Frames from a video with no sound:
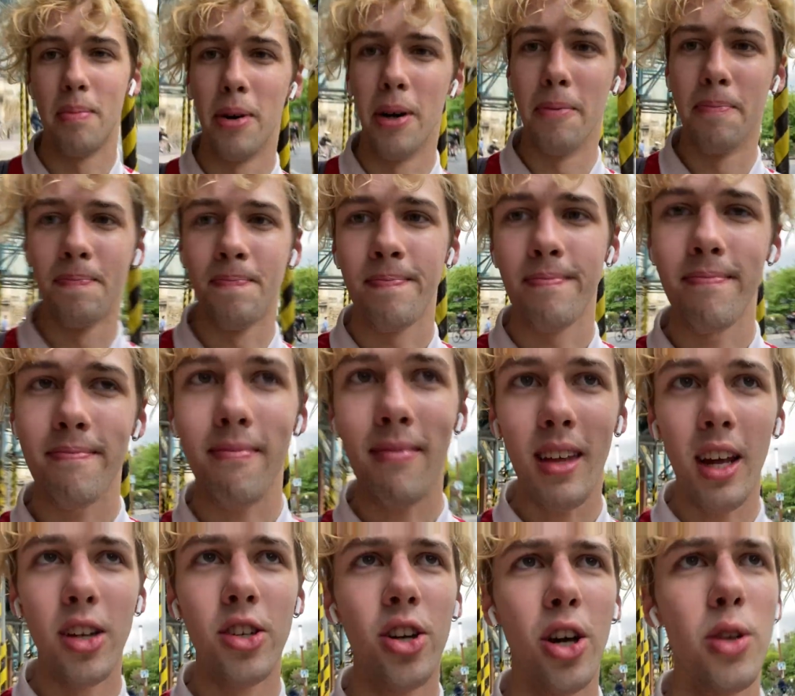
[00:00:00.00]
but
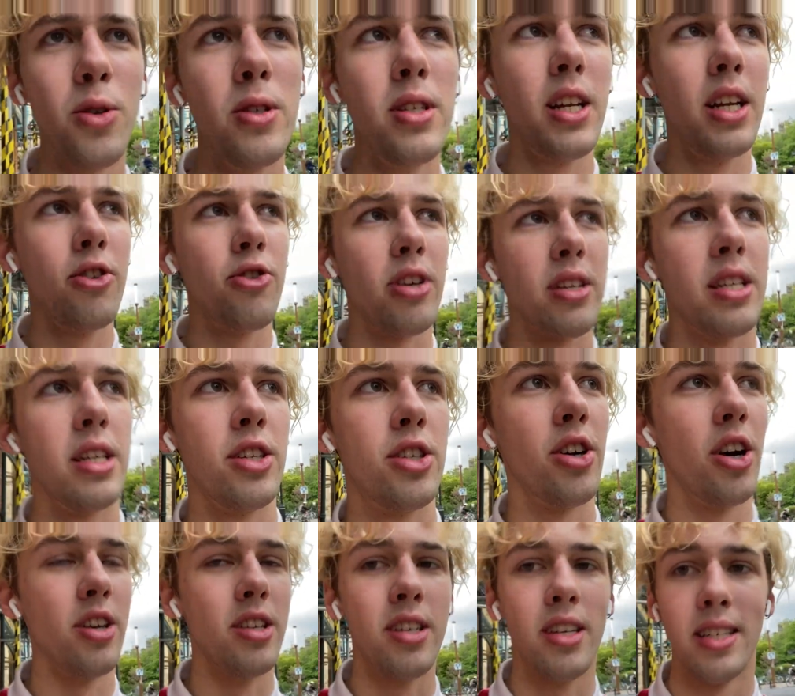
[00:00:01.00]
shorts is an interesting
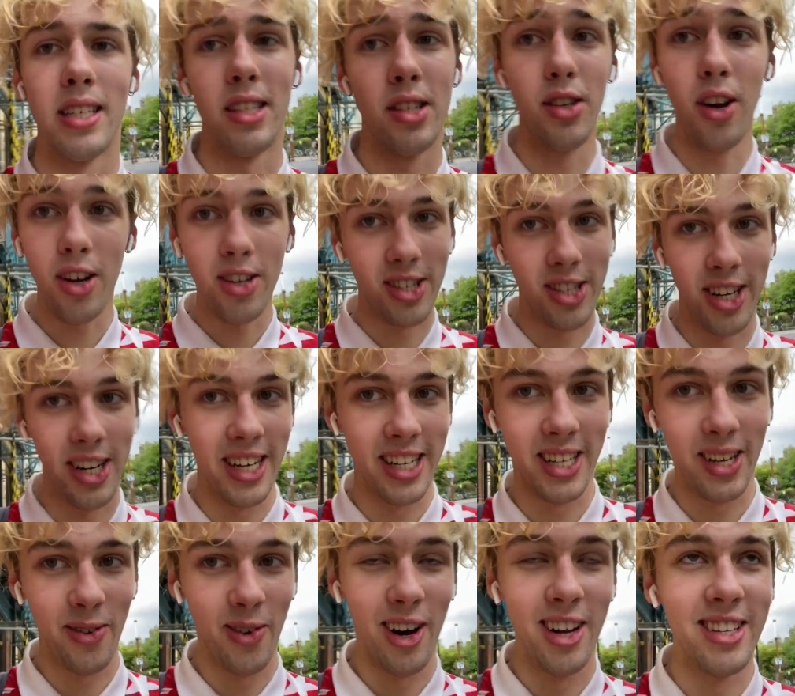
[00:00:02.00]
choice because it's not as sunny as
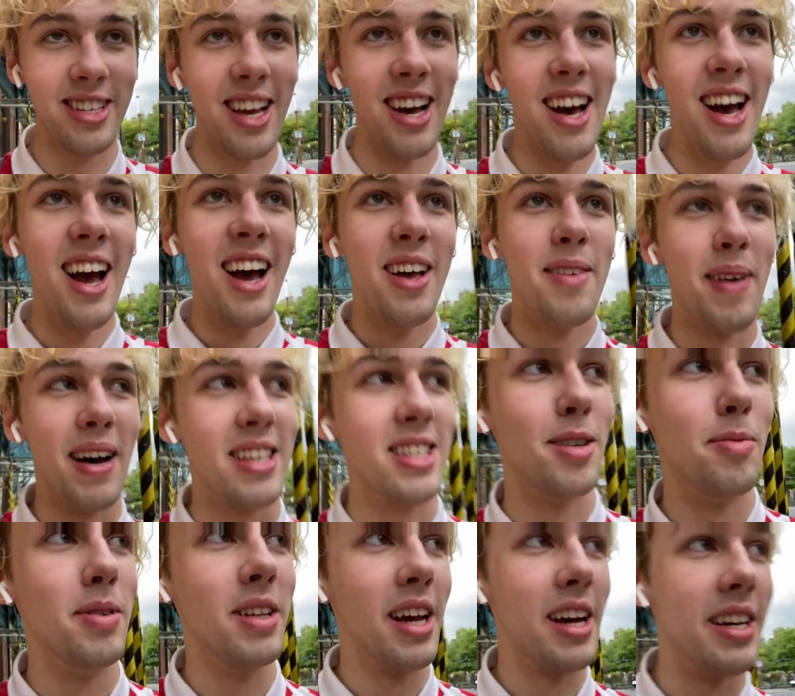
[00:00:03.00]
it was past
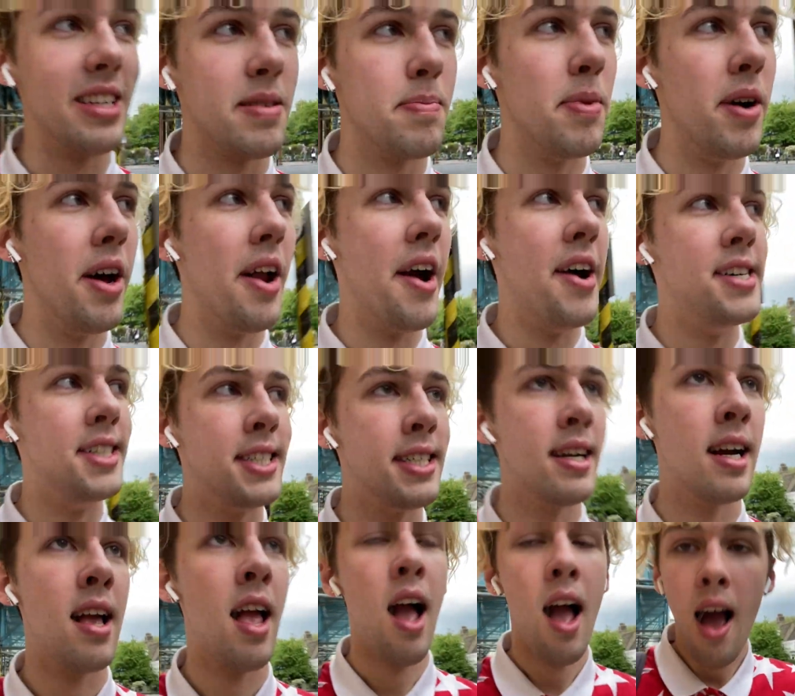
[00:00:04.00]
couple days, but
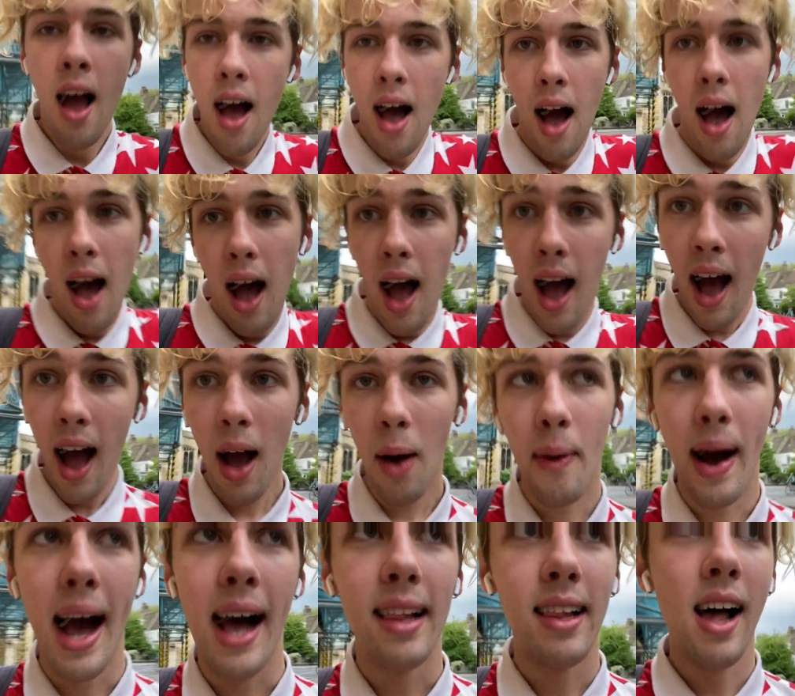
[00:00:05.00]
oh
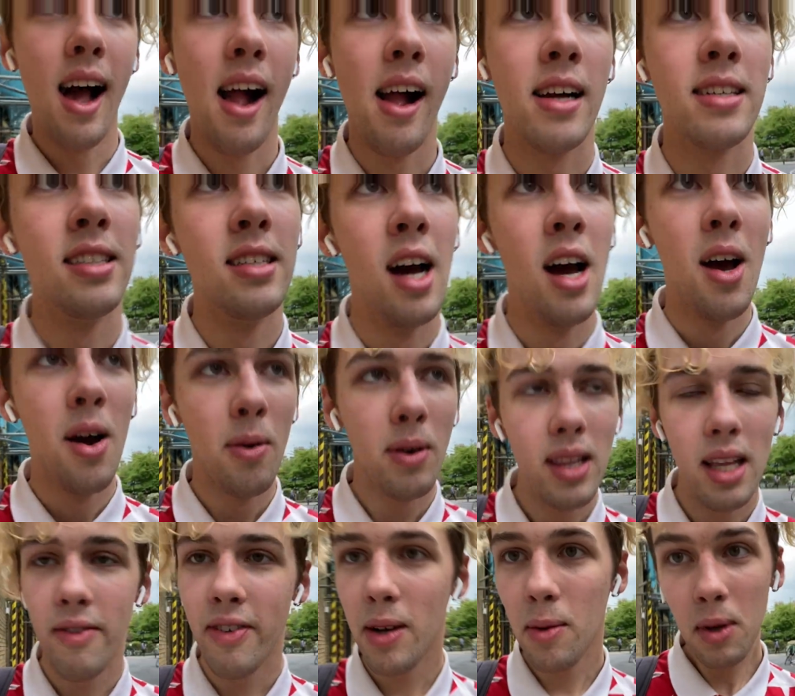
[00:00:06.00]
well, we're
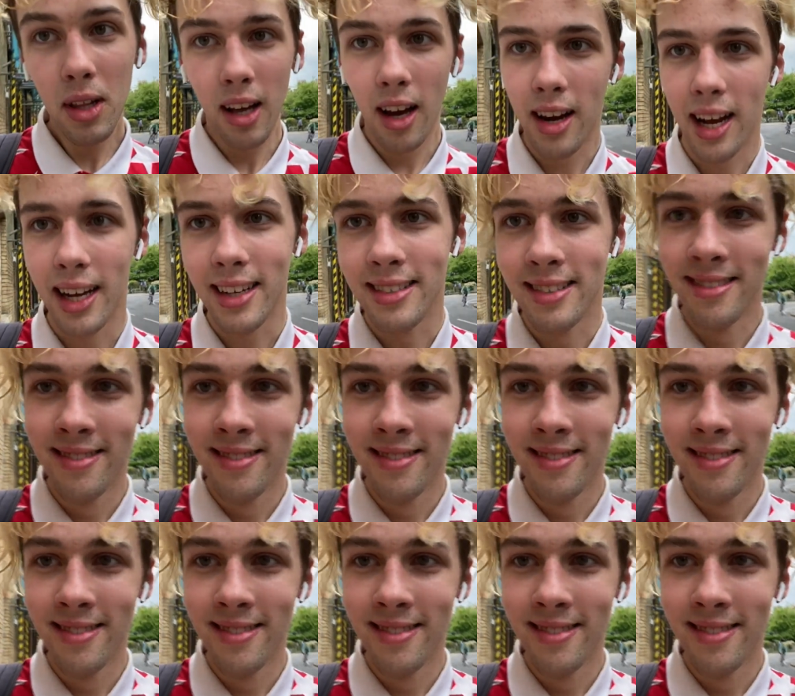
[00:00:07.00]
living, we're learning.